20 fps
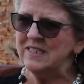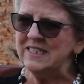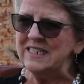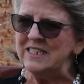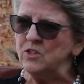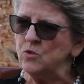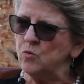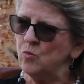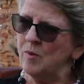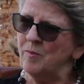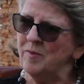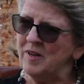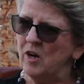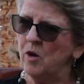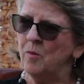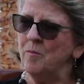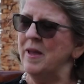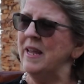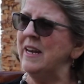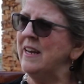since women
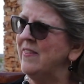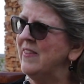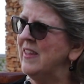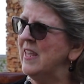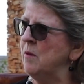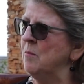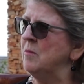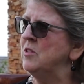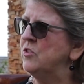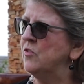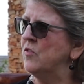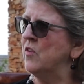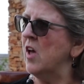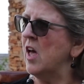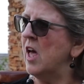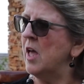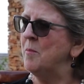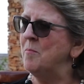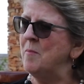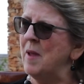are made in the image of
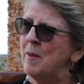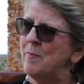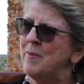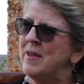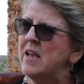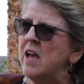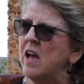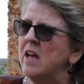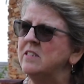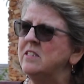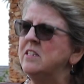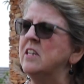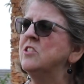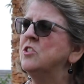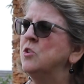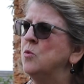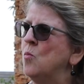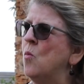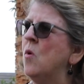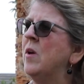God, maybe God
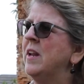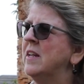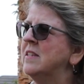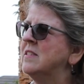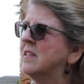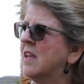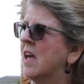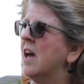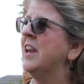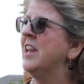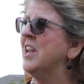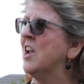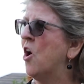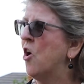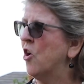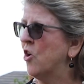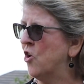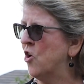doesn't want us cutting our